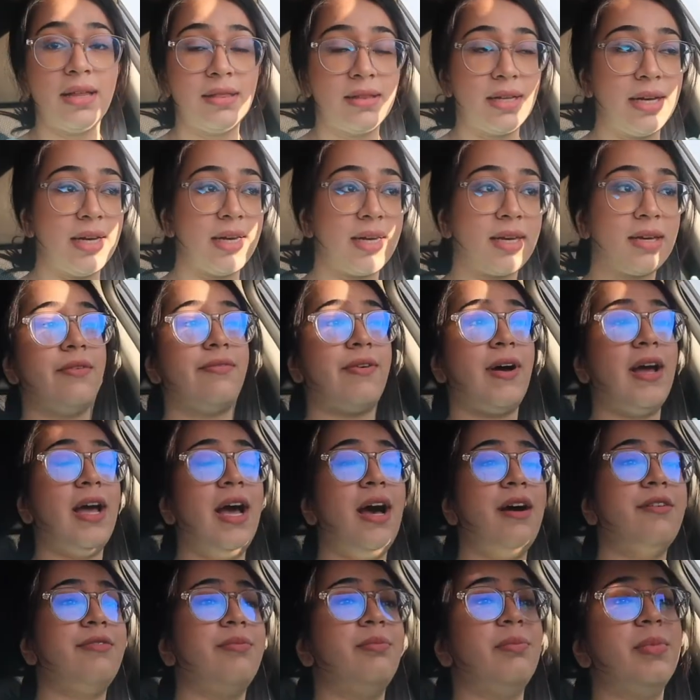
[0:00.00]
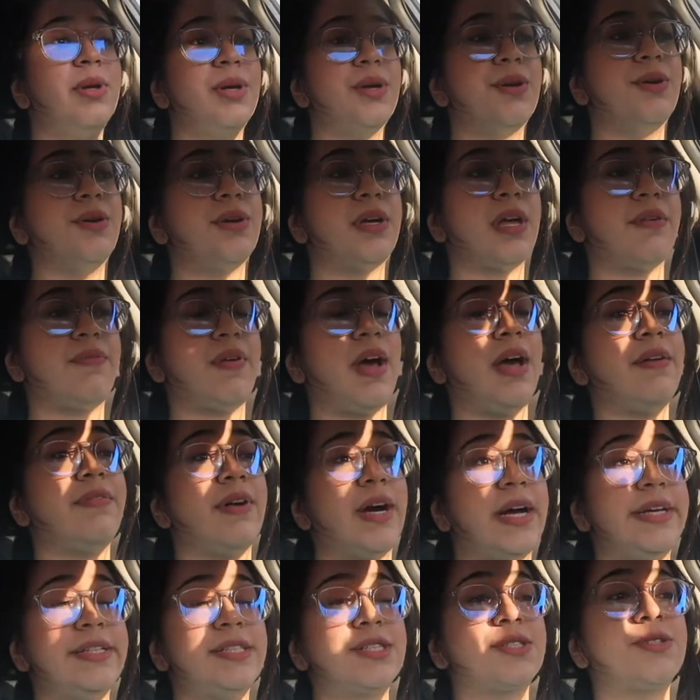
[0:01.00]
Like if I have milk, if I have
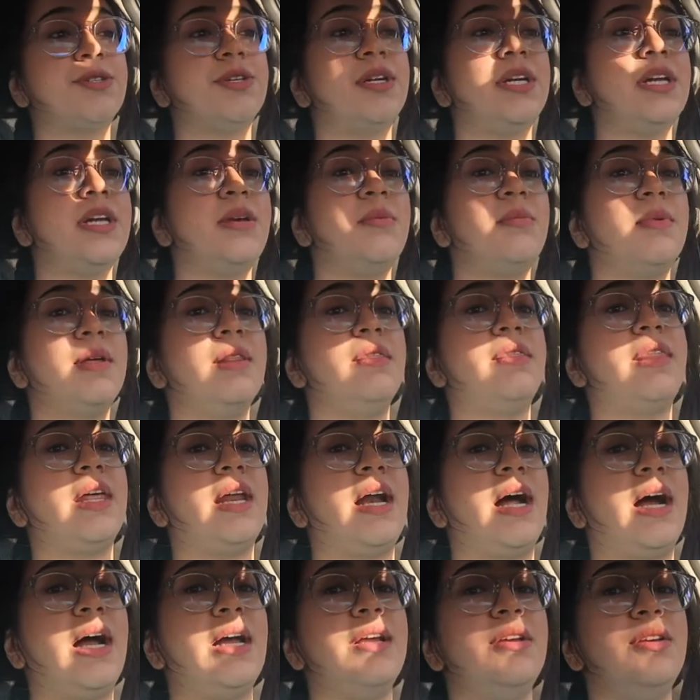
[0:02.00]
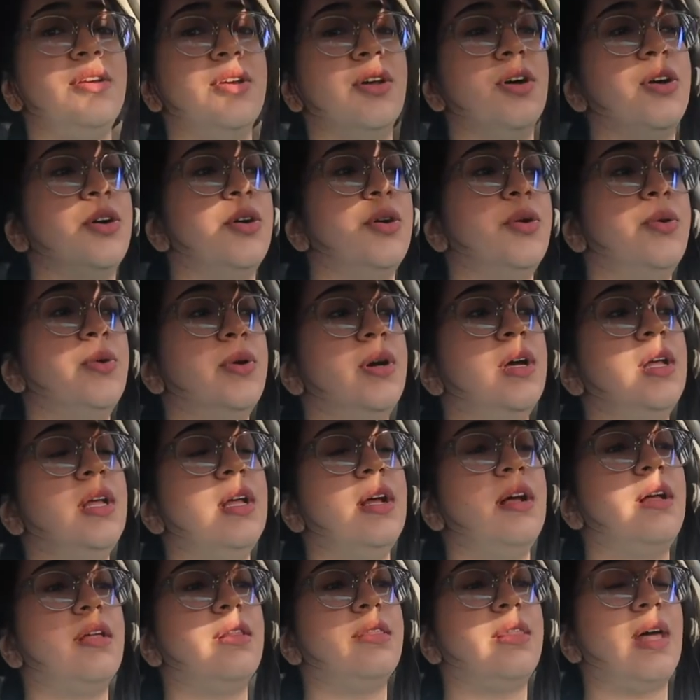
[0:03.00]
ice cream, then I know
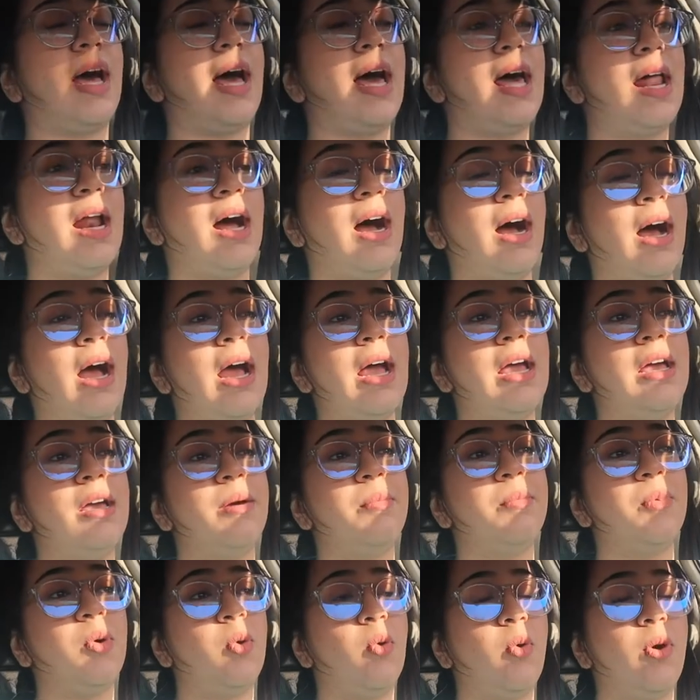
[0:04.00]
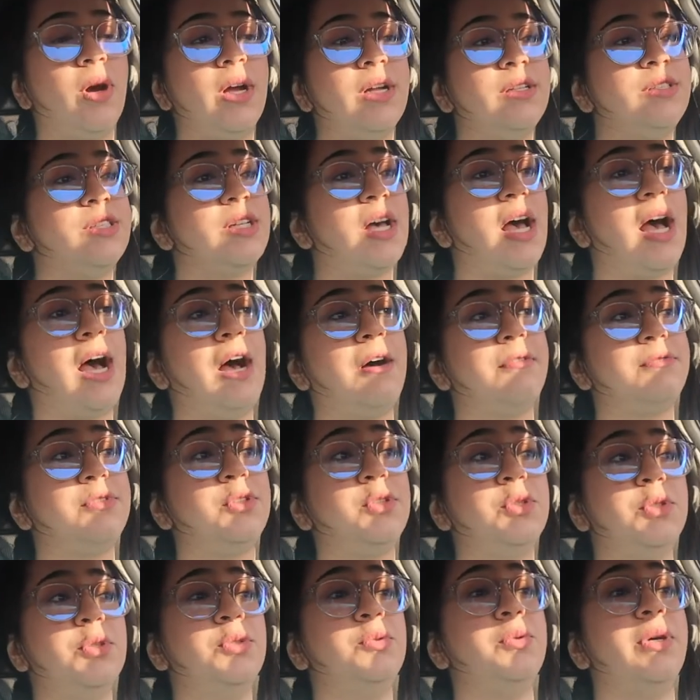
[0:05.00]
that I am going to have
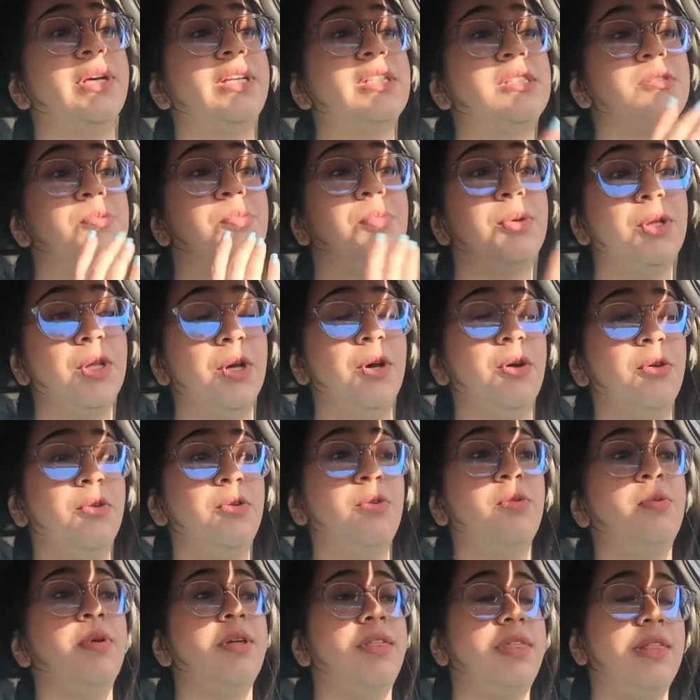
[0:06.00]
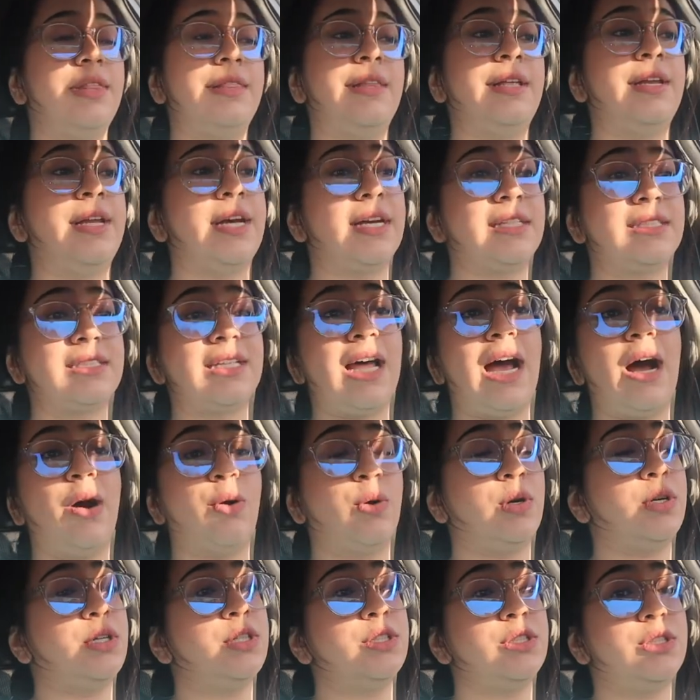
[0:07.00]
to explode within the next
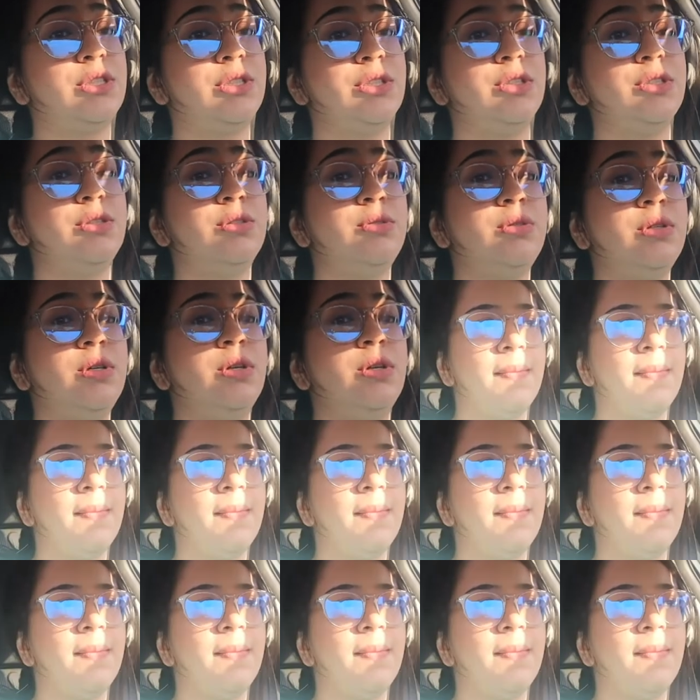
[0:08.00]
hour or two.